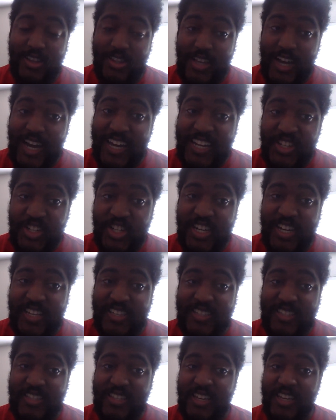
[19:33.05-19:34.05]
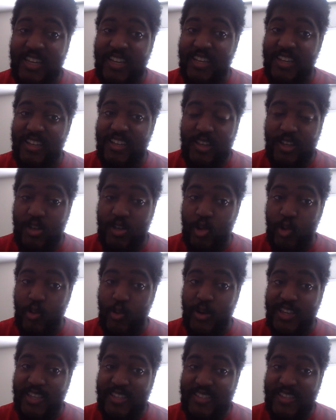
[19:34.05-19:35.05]
digest the
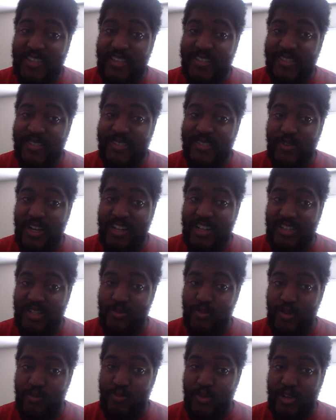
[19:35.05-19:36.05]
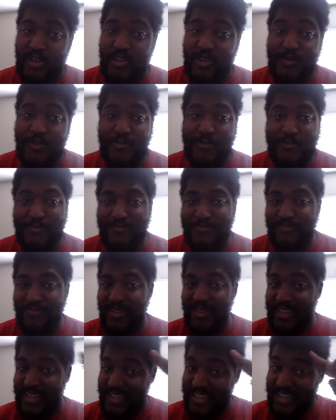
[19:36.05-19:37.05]
gloriousness of college football.
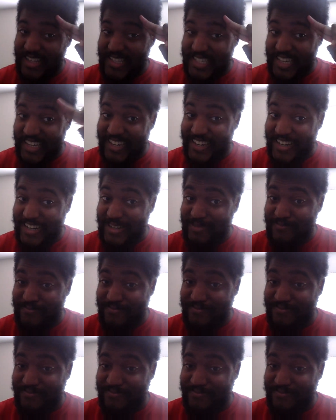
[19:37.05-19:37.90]
Take care.